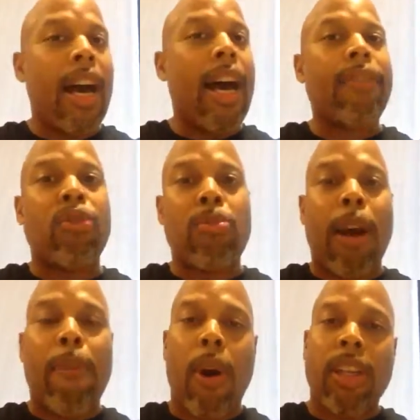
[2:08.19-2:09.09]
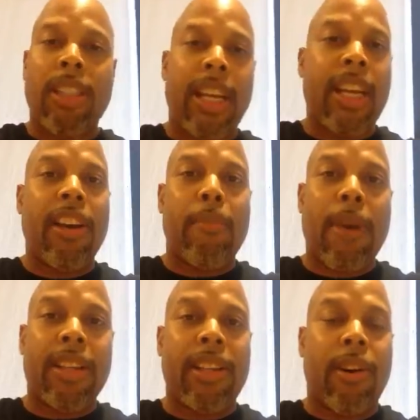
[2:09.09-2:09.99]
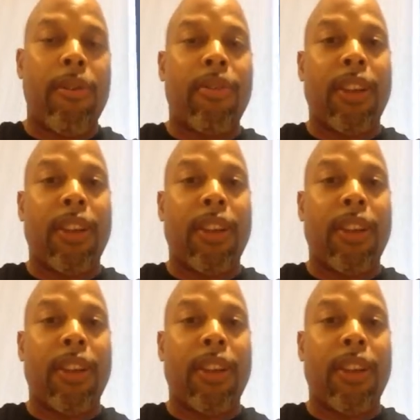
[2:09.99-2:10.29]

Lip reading: I have to do my part to take care of myself.